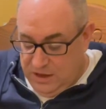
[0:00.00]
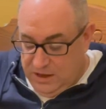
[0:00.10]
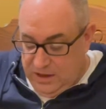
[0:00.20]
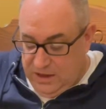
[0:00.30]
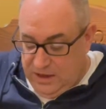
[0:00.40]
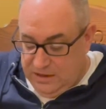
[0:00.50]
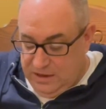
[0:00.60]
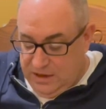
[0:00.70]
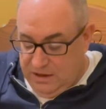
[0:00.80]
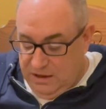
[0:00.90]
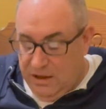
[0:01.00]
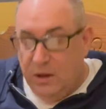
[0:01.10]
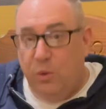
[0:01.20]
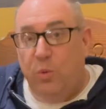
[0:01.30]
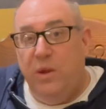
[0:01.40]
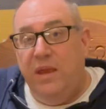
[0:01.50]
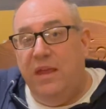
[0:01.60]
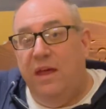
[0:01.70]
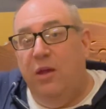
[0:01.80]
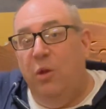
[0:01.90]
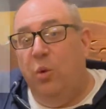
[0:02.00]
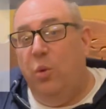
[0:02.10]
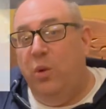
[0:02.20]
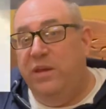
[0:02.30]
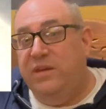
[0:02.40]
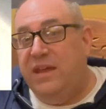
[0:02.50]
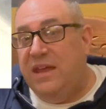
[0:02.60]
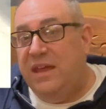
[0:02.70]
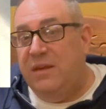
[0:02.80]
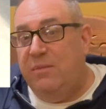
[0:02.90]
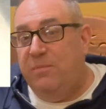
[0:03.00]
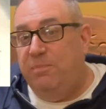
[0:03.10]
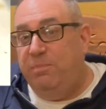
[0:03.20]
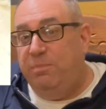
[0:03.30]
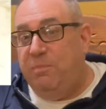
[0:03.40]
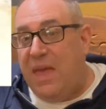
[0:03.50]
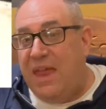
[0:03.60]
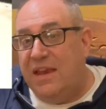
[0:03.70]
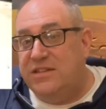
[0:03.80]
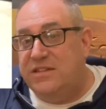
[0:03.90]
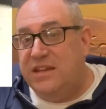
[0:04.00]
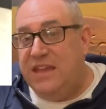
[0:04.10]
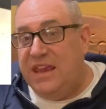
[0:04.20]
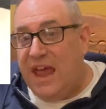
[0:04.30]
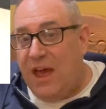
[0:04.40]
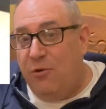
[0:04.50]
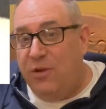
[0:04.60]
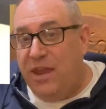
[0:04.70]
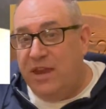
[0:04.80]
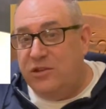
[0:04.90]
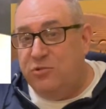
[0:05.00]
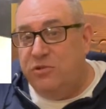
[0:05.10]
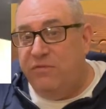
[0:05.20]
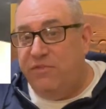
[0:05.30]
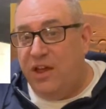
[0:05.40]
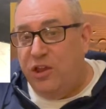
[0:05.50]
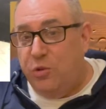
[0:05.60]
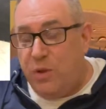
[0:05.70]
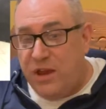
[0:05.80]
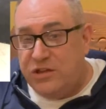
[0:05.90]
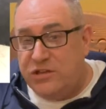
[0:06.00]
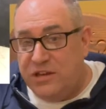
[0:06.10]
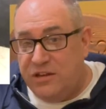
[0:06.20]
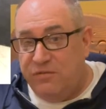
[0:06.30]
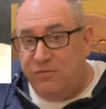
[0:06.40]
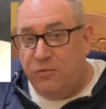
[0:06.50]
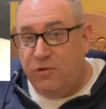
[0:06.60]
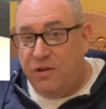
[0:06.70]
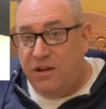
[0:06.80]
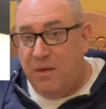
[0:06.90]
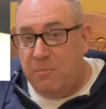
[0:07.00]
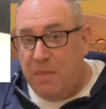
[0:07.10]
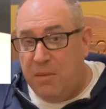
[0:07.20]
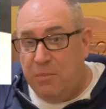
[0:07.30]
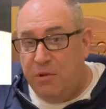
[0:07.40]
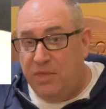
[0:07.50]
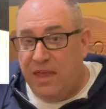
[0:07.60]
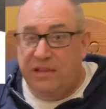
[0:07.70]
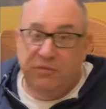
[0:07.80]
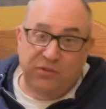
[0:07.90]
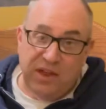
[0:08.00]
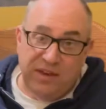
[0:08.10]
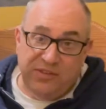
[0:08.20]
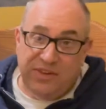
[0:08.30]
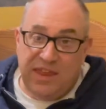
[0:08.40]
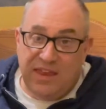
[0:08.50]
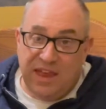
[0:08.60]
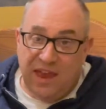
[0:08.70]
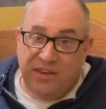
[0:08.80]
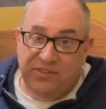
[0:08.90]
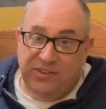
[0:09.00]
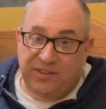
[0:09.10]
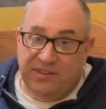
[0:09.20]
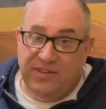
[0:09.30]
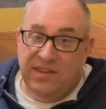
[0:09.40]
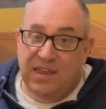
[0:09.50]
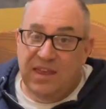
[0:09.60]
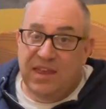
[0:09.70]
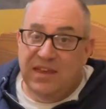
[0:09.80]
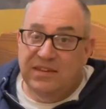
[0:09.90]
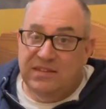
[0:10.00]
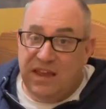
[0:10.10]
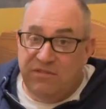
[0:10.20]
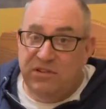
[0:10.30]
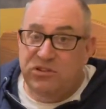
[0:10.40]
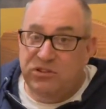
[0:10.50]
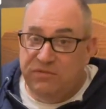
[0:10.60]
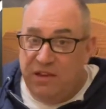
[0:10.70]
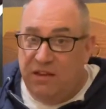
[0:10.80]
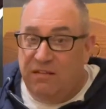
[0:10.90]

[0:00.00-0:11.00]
And then we did manage to get out and do an evaluation for a member that lives out of state on a 67 Chevelle.